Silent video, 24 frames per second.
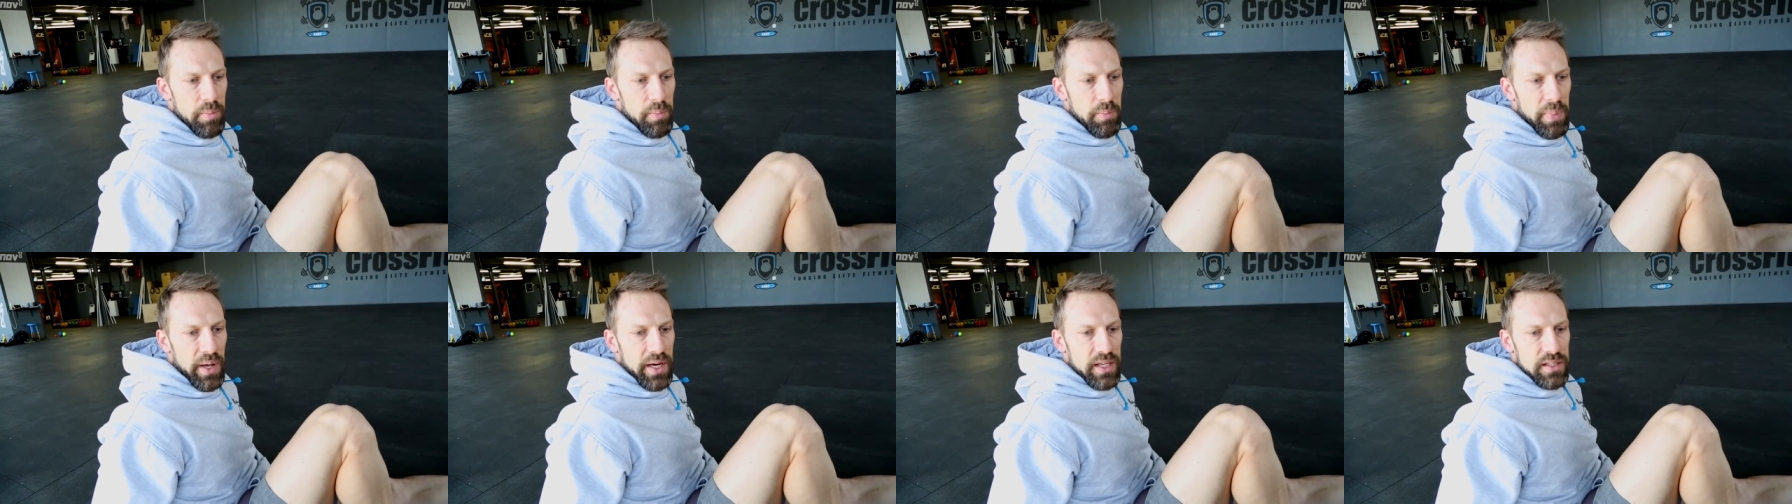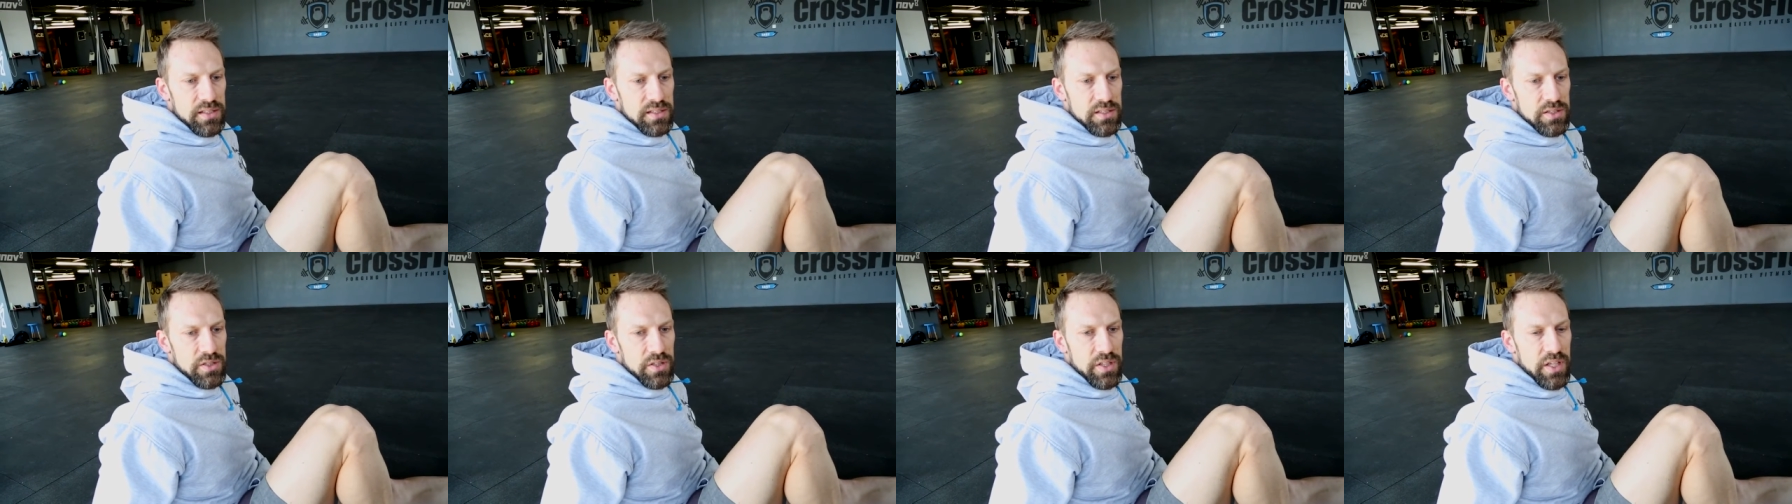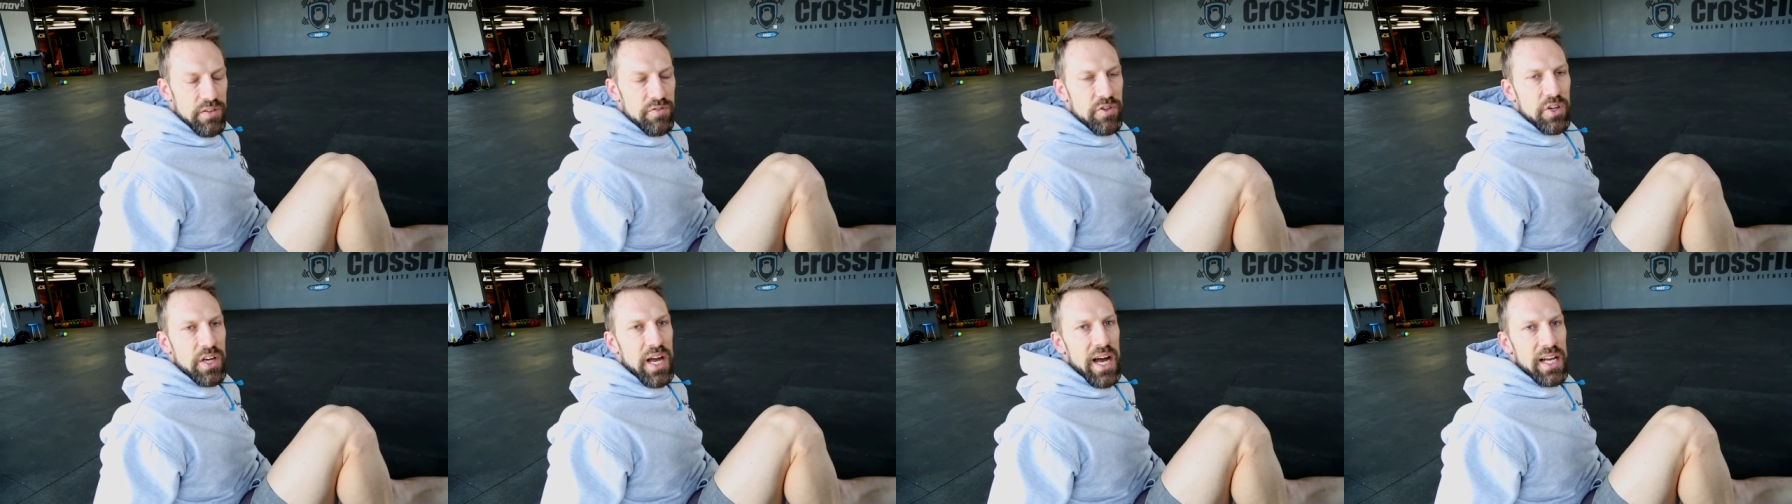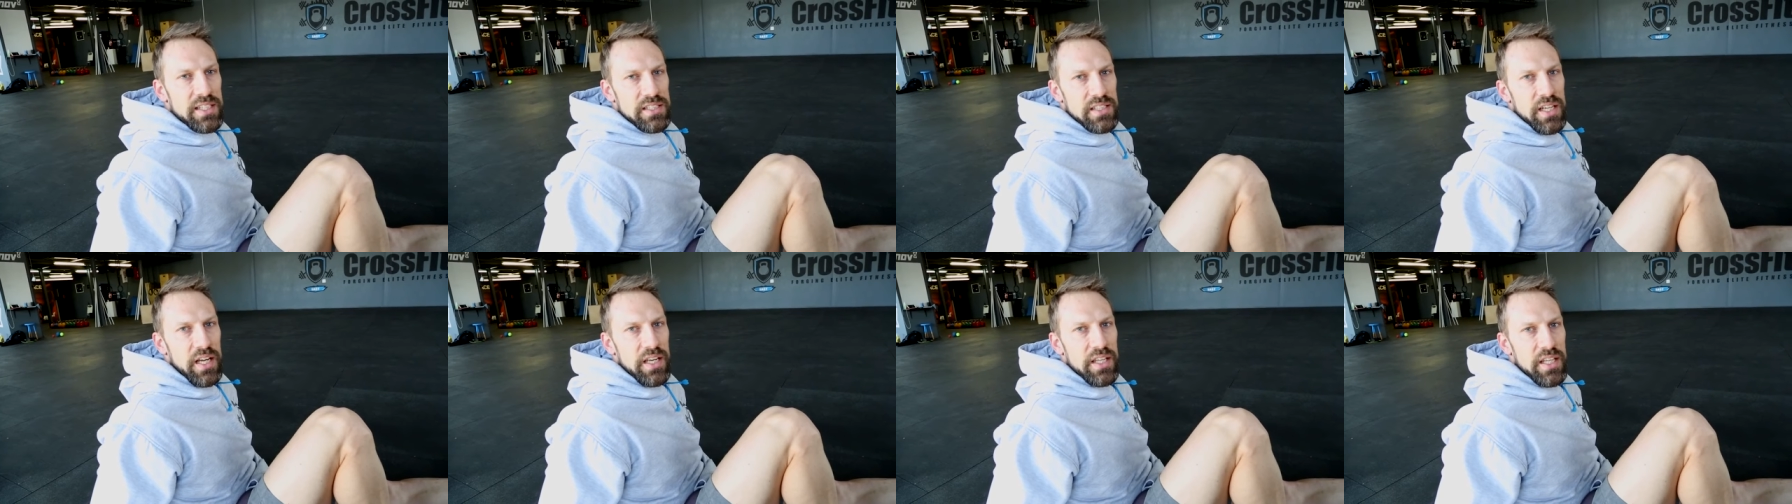but it's to give you
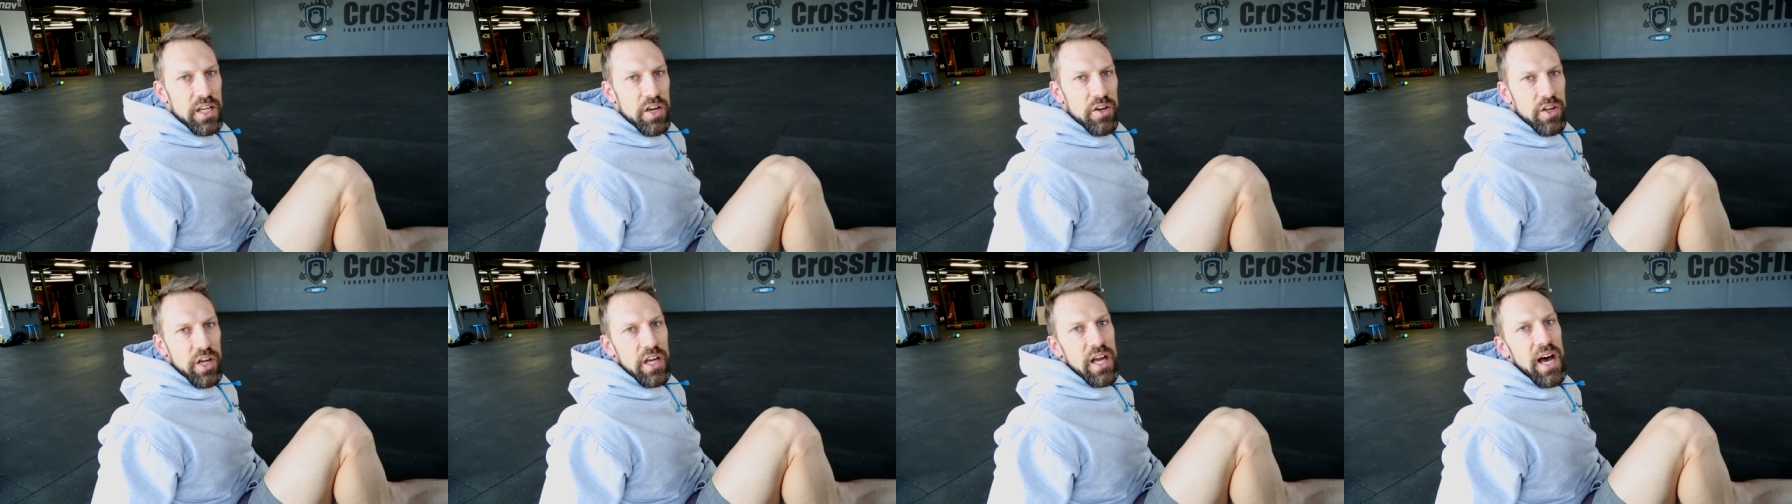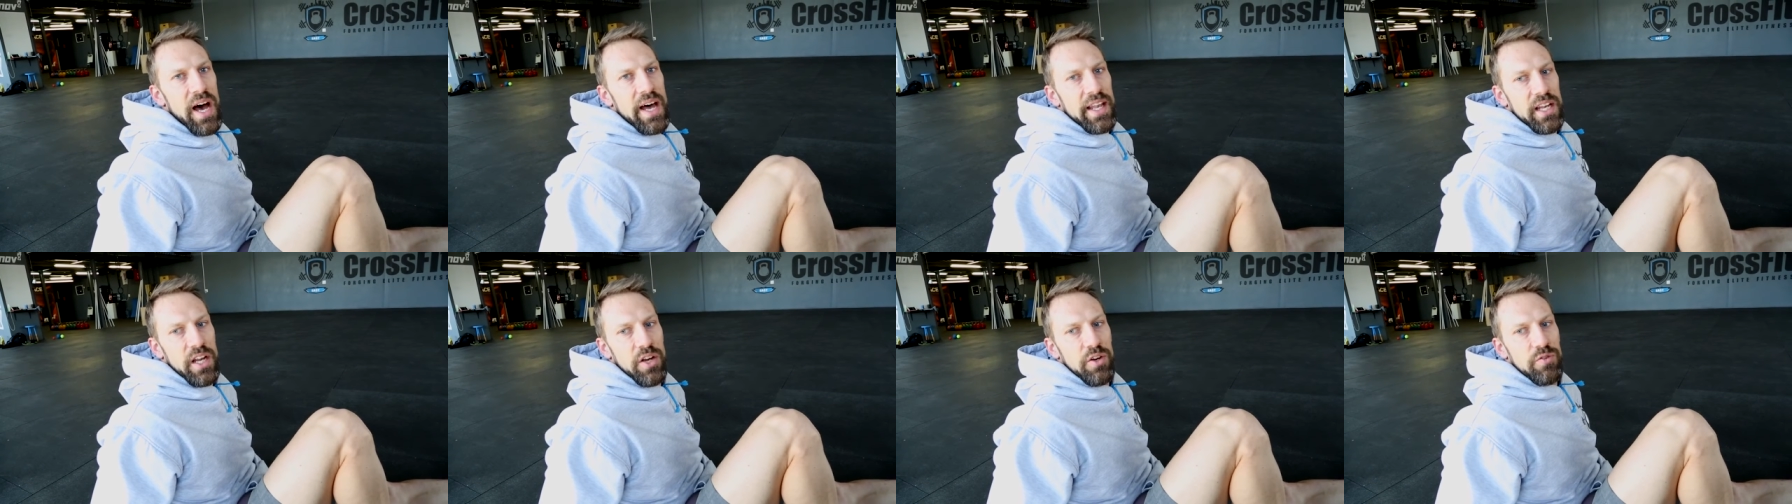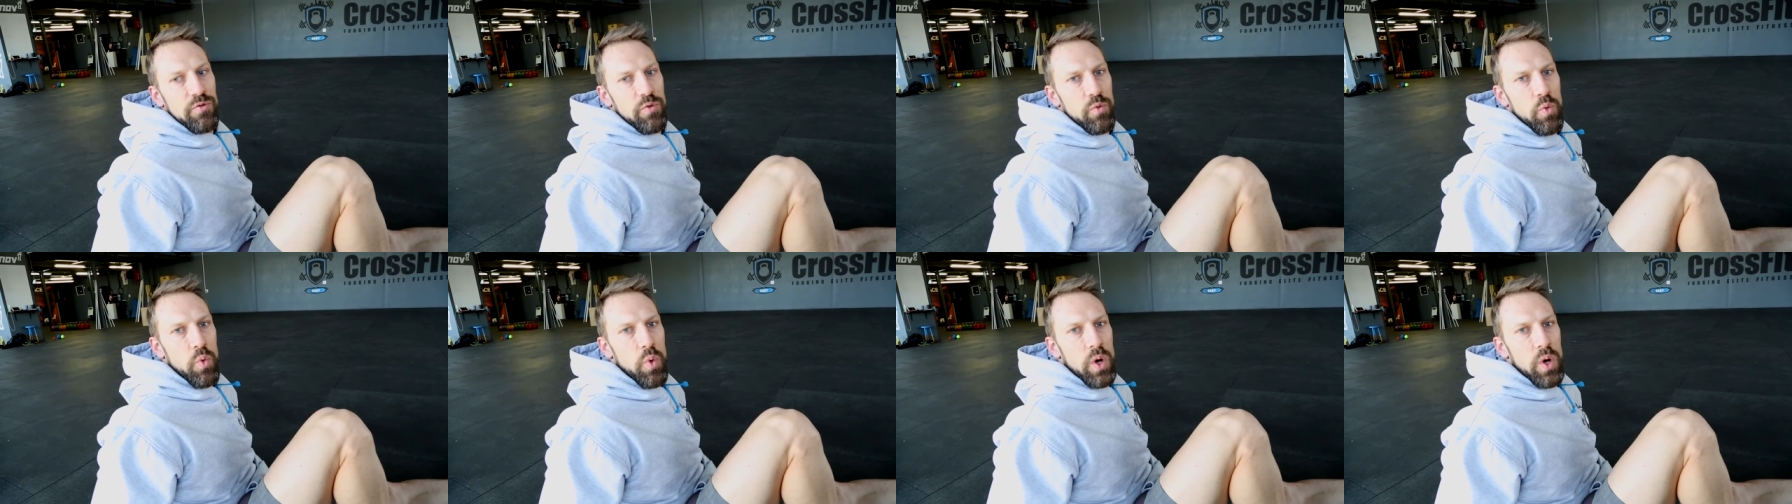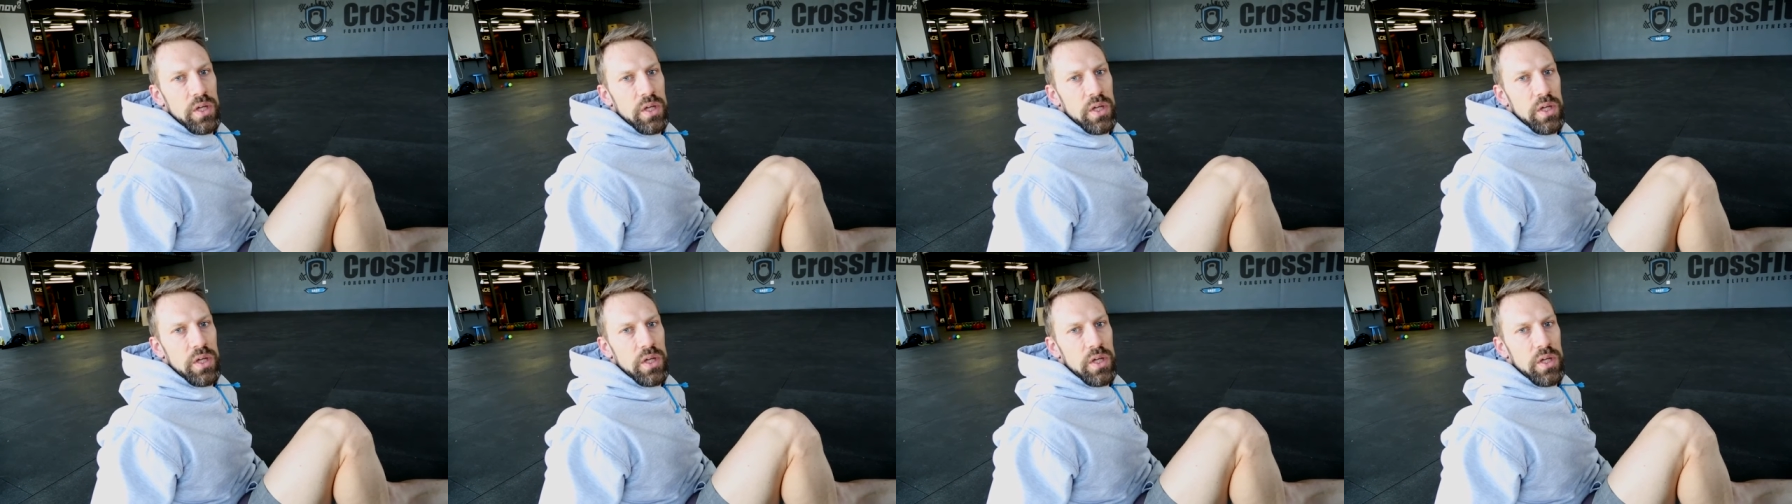guys an idea, a guideline of